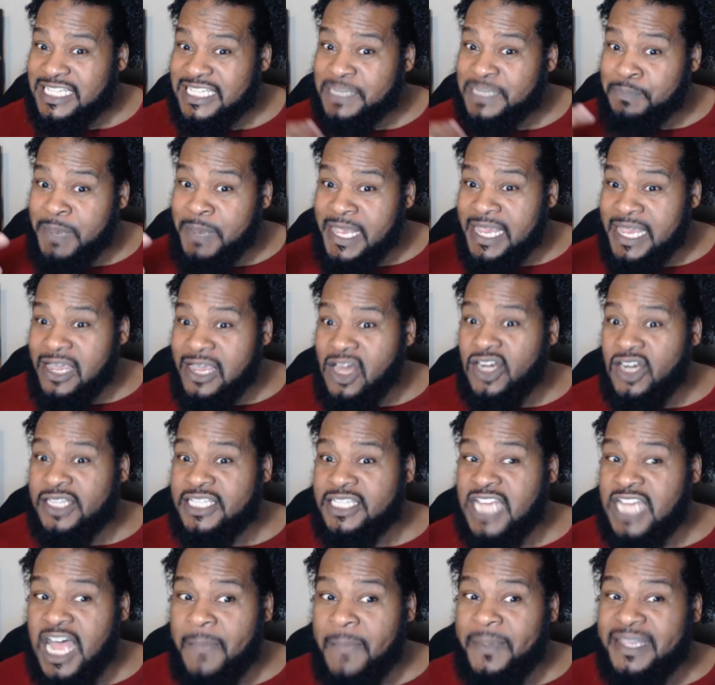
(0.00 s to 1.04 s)
speaking on
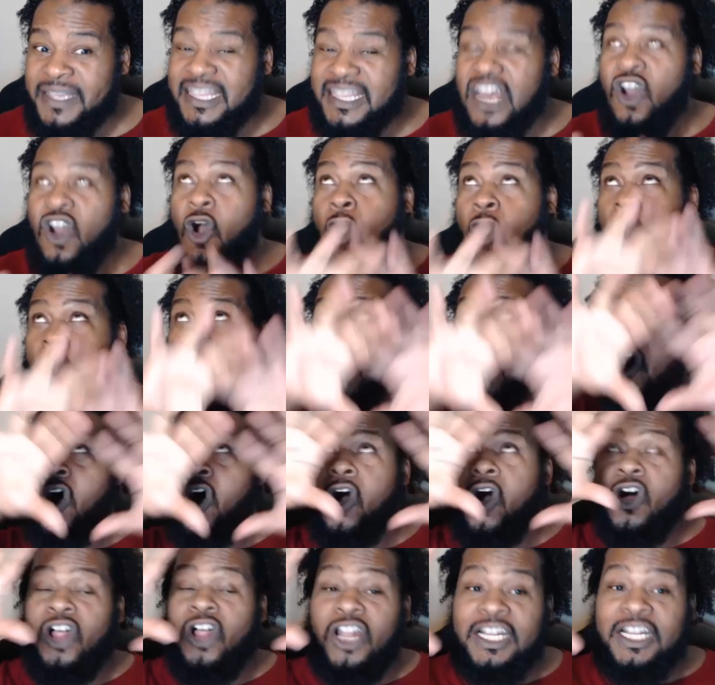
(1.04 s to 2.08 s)
a topic that
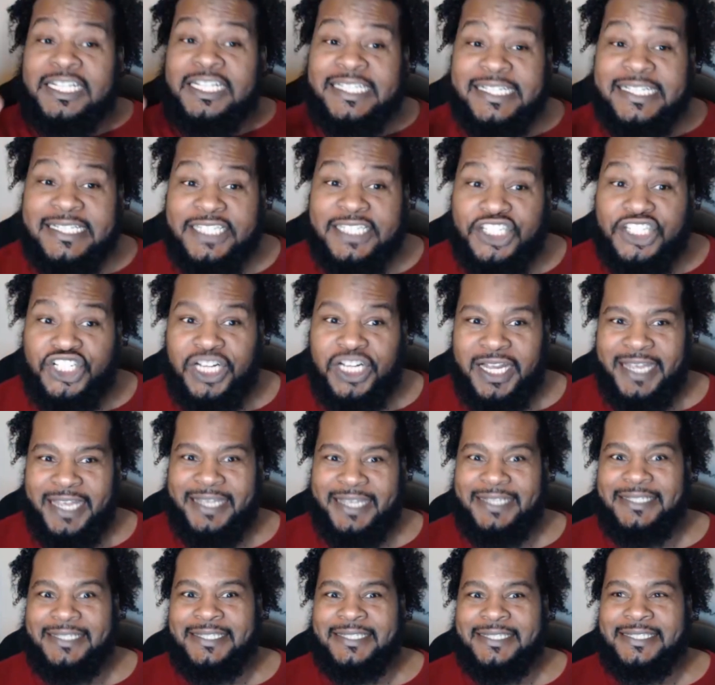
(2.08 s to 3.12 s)
all these
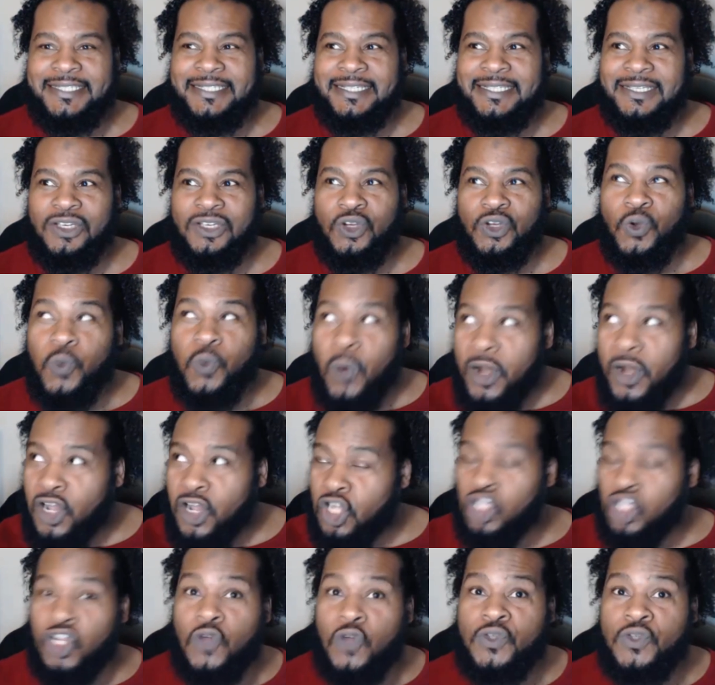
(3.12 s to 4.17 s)
giants who
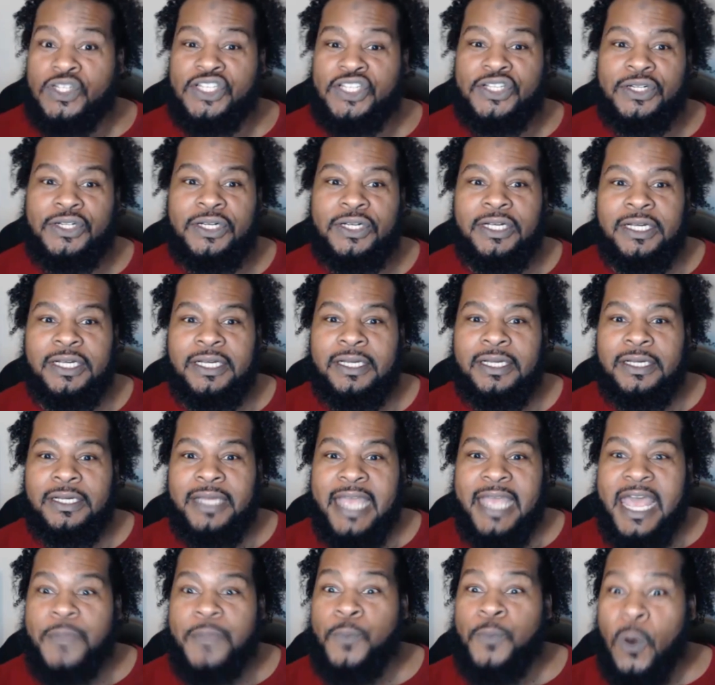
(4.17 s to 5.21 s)
are closer
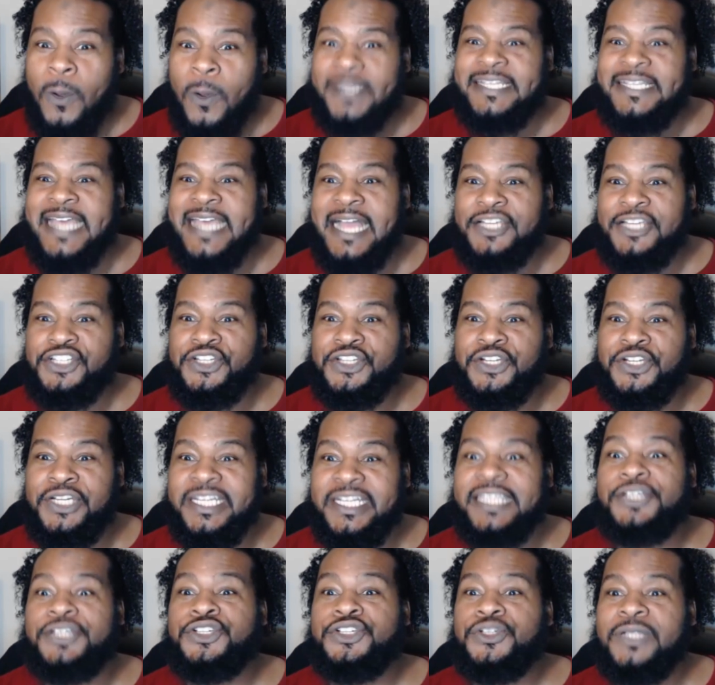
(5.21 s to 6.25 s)
and more attached to
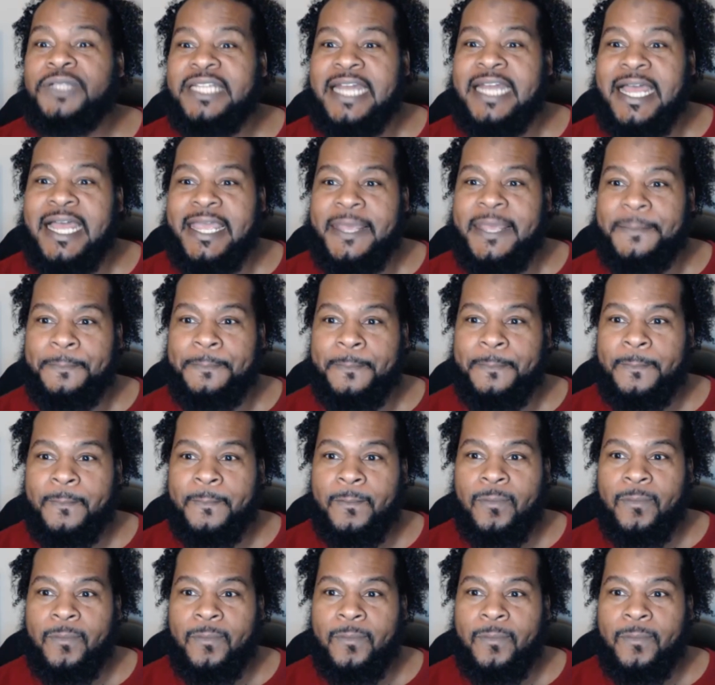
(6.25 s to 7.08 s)
the issue than I am?